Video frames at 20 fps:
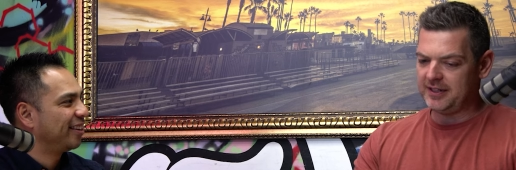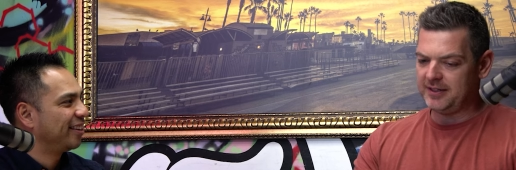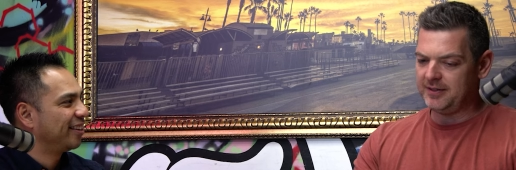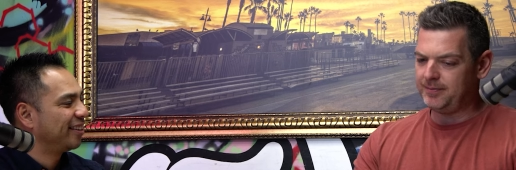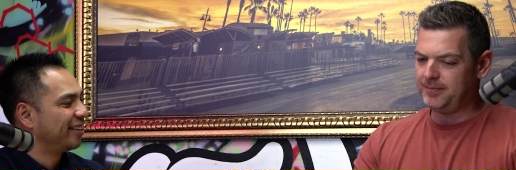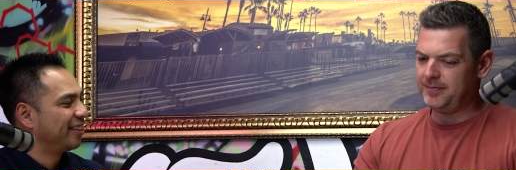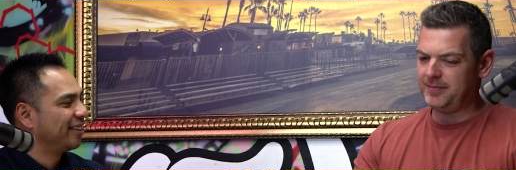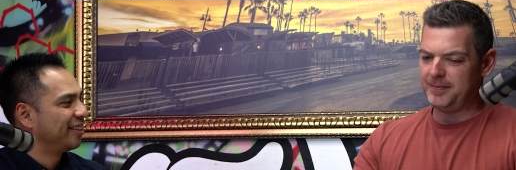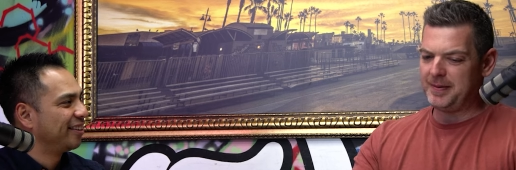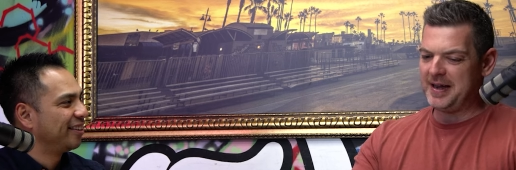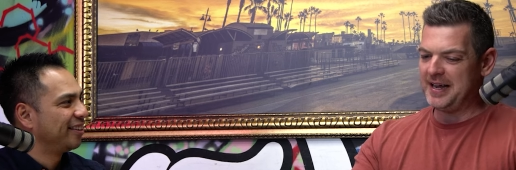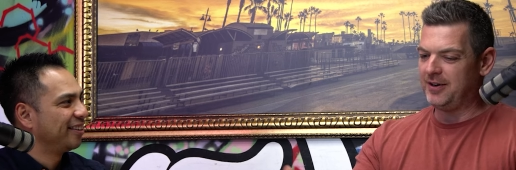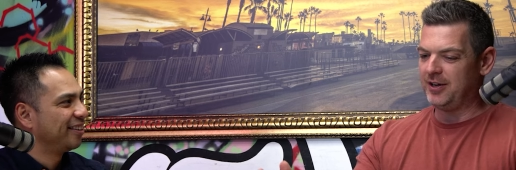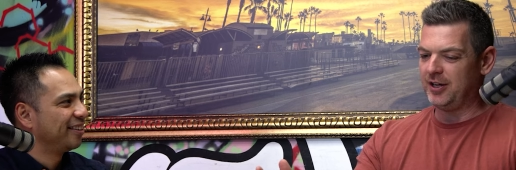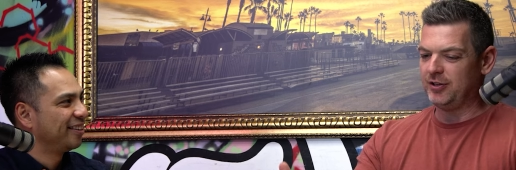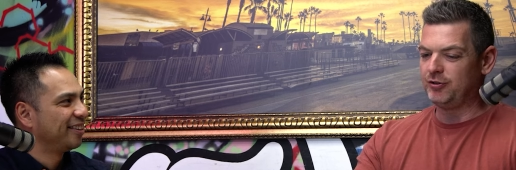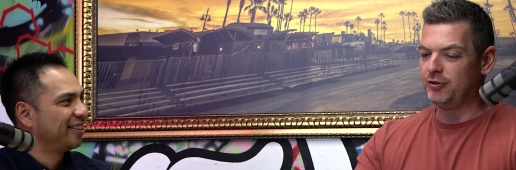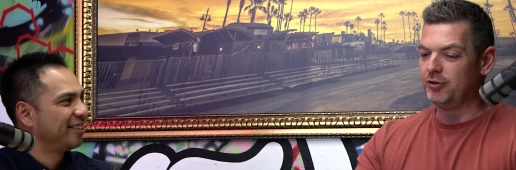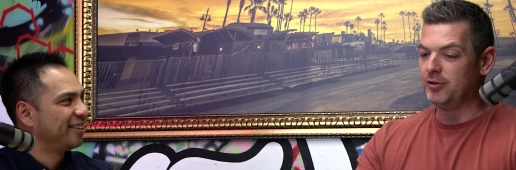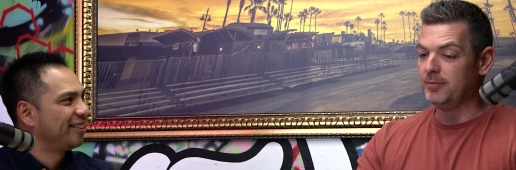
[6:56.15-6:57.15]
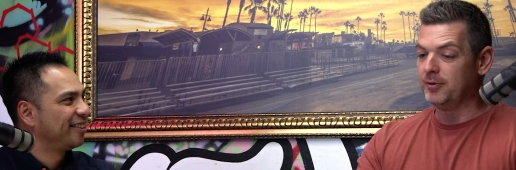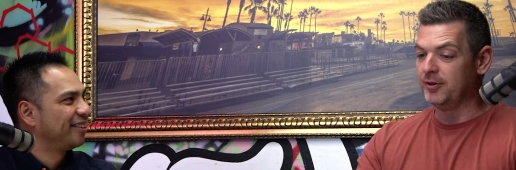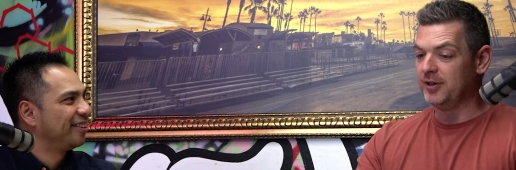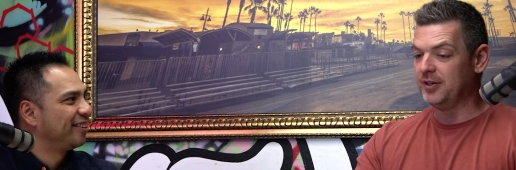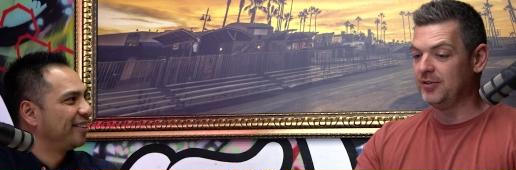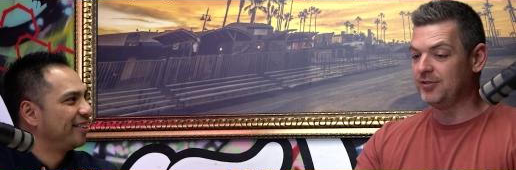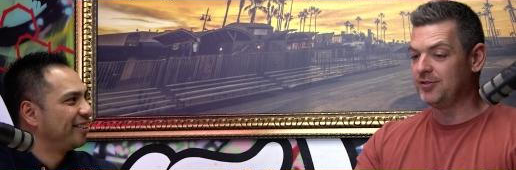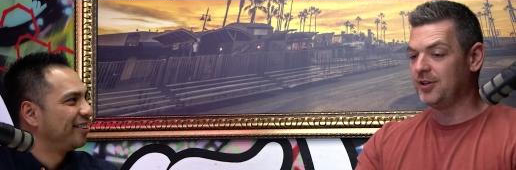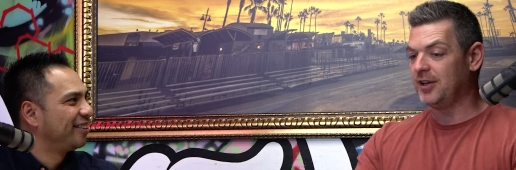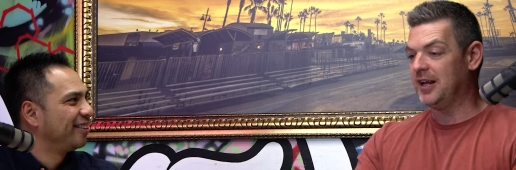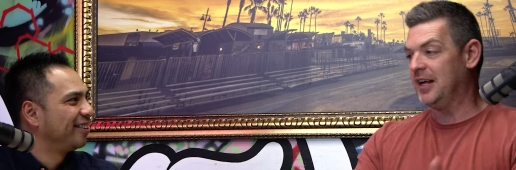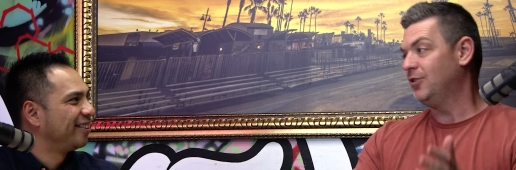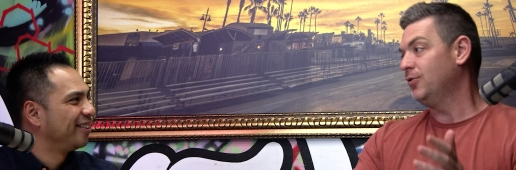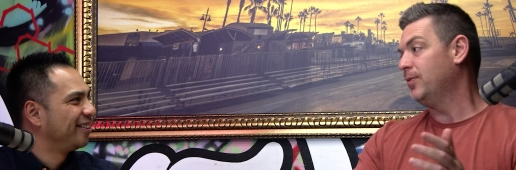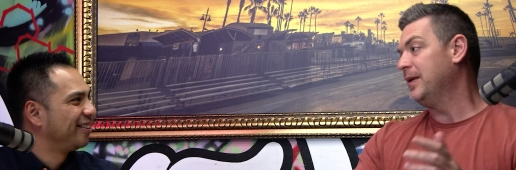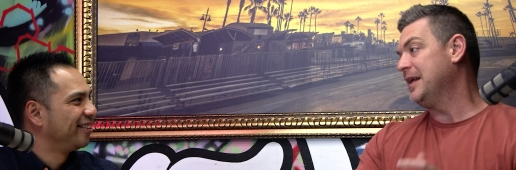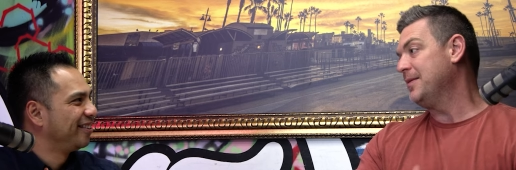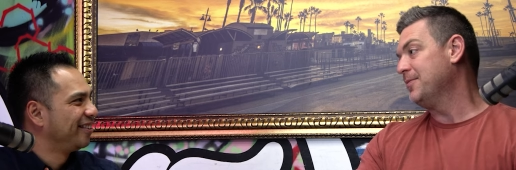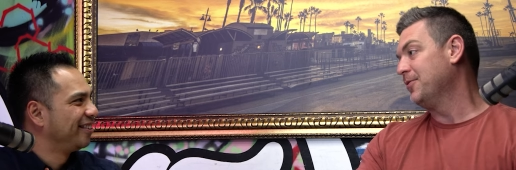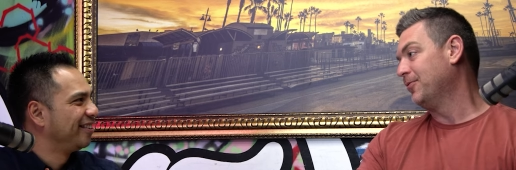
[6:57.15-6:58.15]
Speaker 1: like paid like two million. It's got like
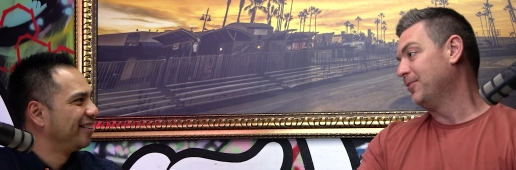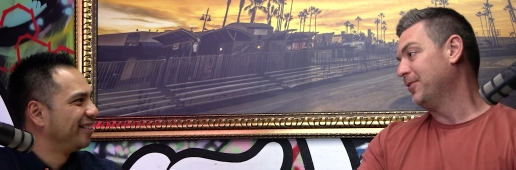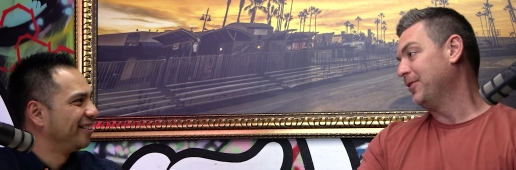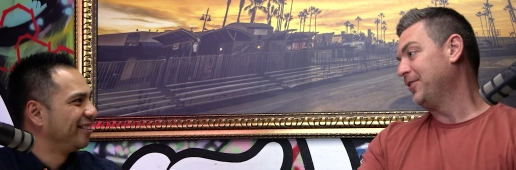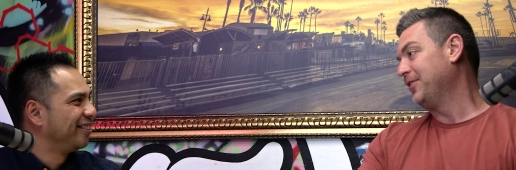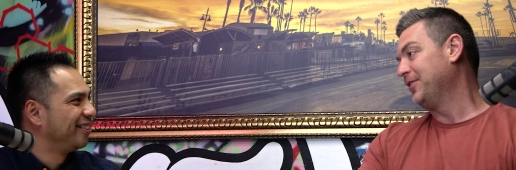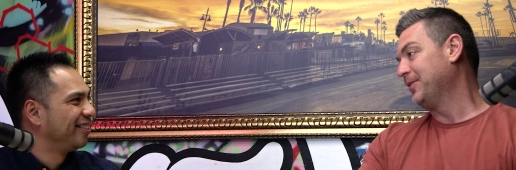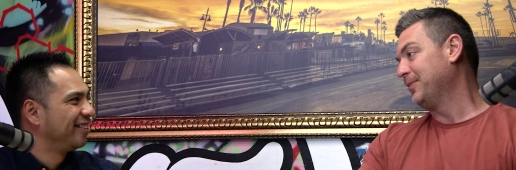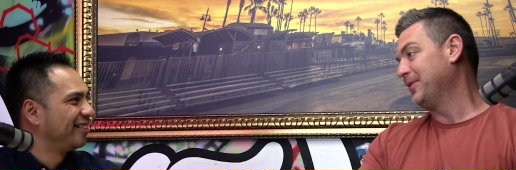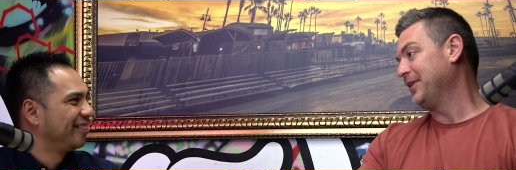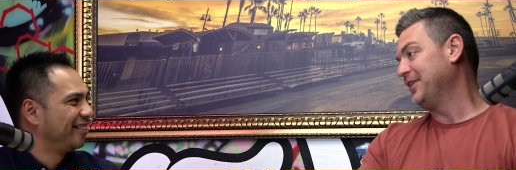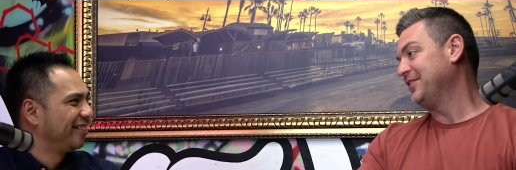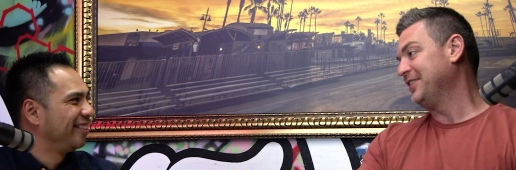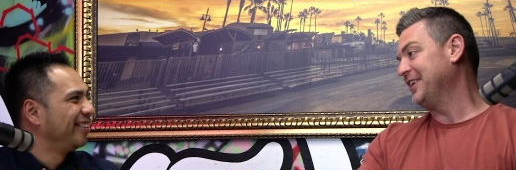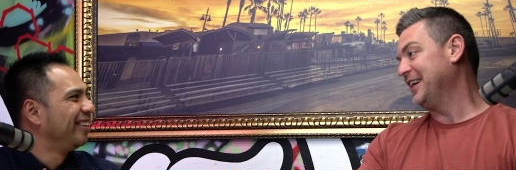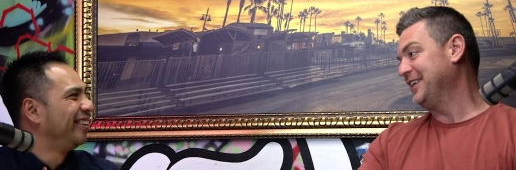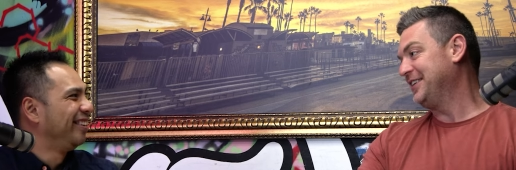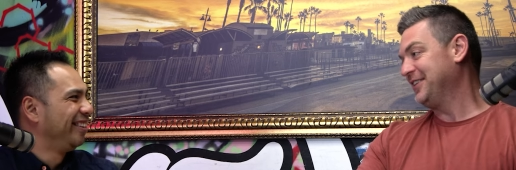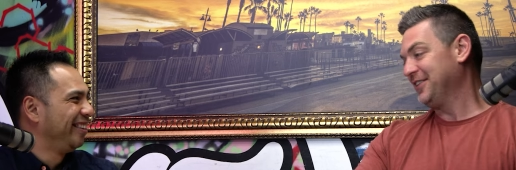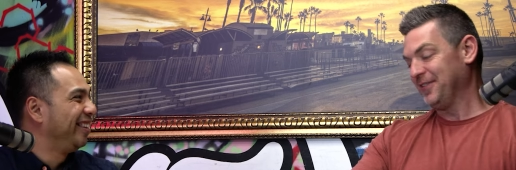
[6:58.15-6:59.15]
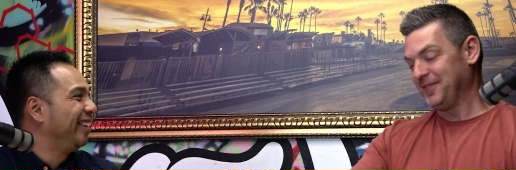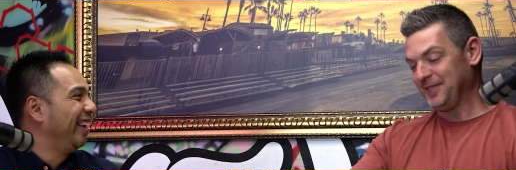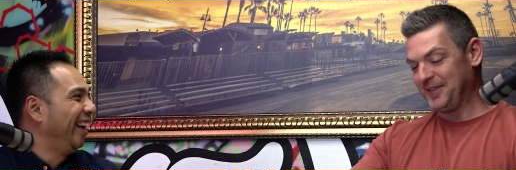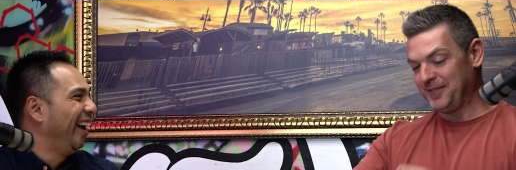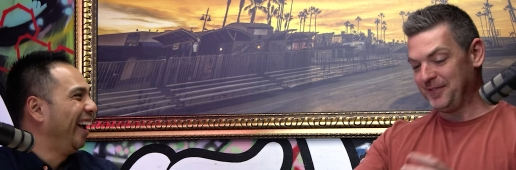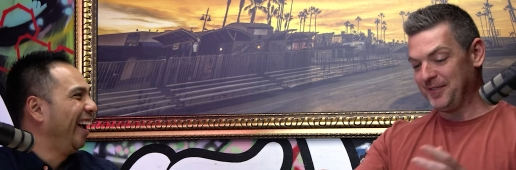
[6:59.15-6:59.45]
twenty mil worth of depreciation of